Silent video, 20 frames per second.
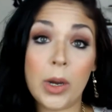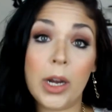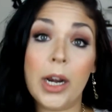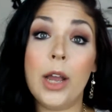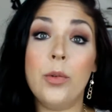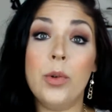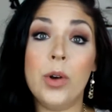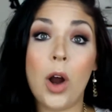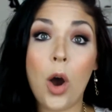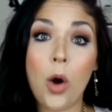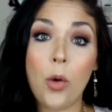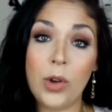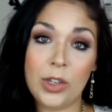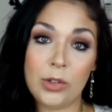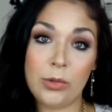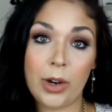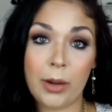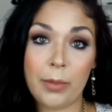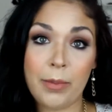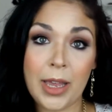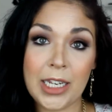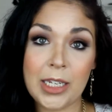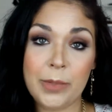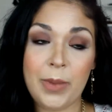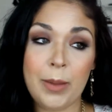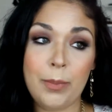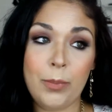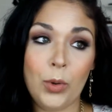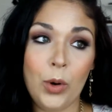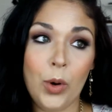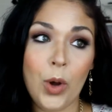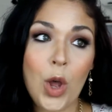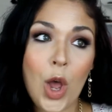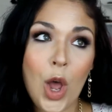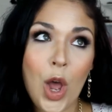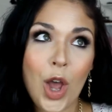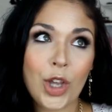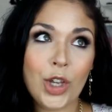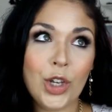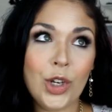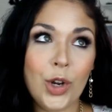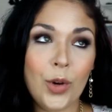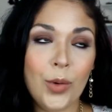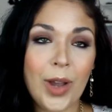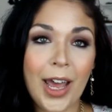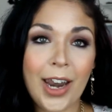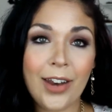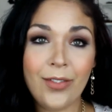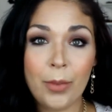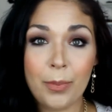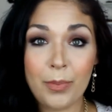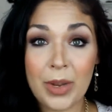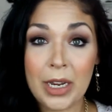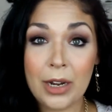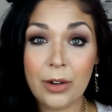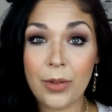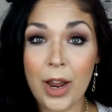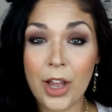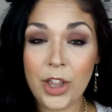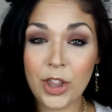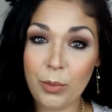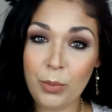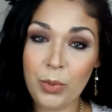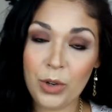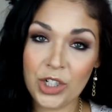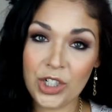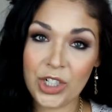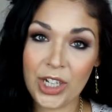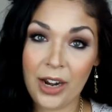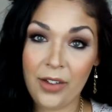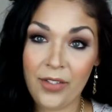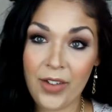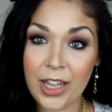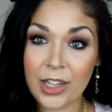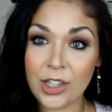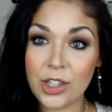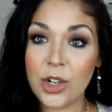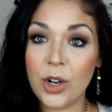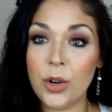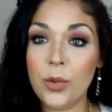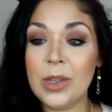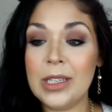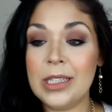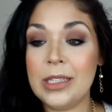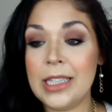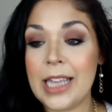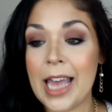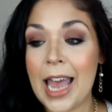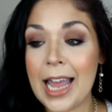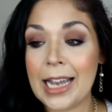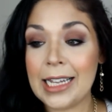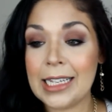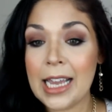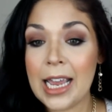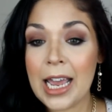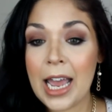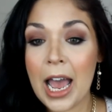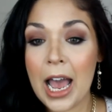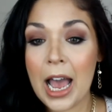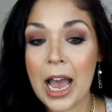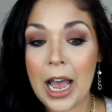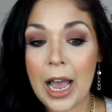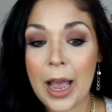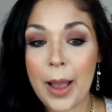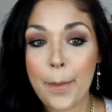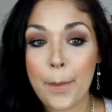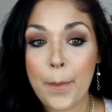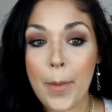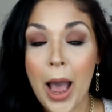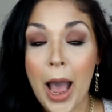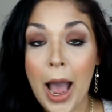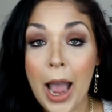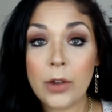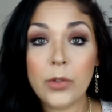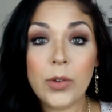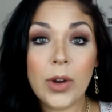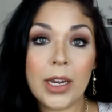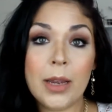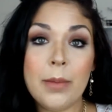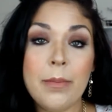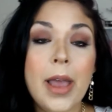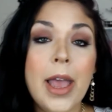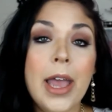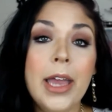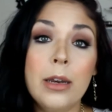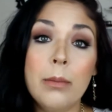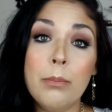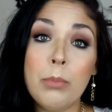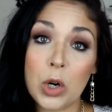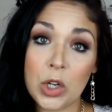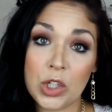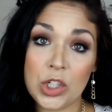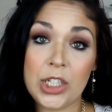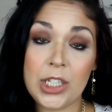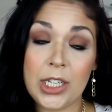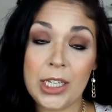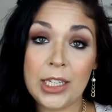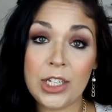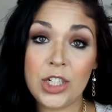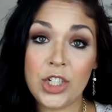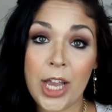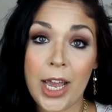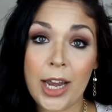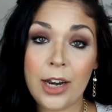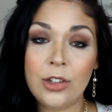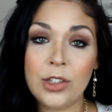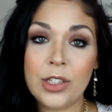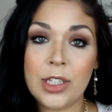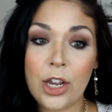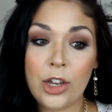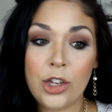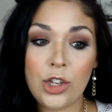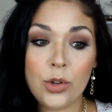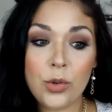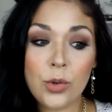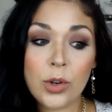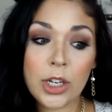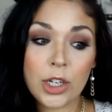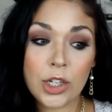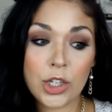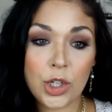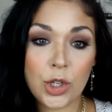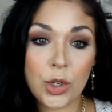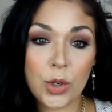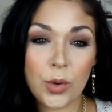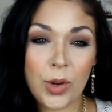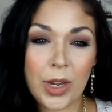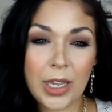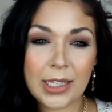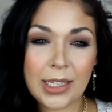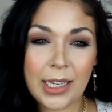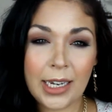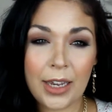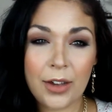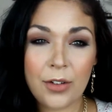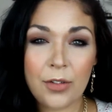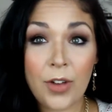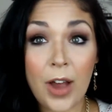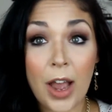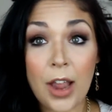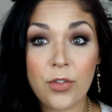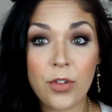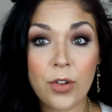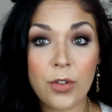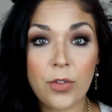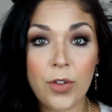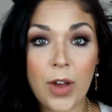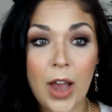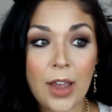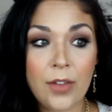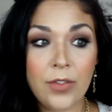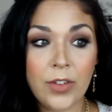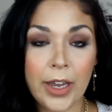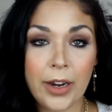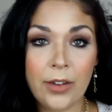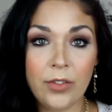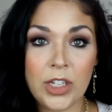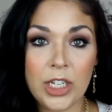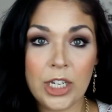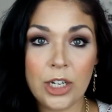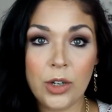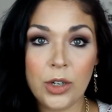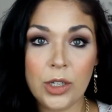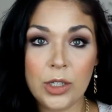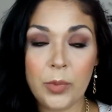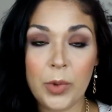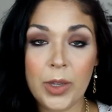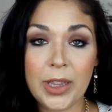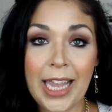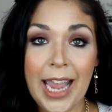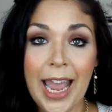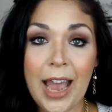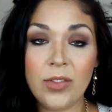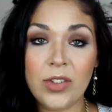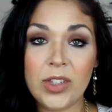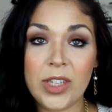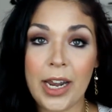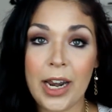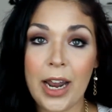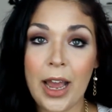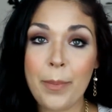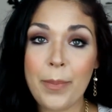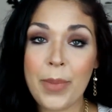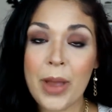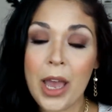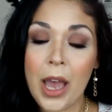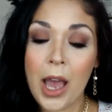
what I would always recommend to people, you know, kind of a beat around the bush kind of answer was that um, I recommend purchasing the shadows. Now you can do, it's like a five for five kind of deal is what they have set up.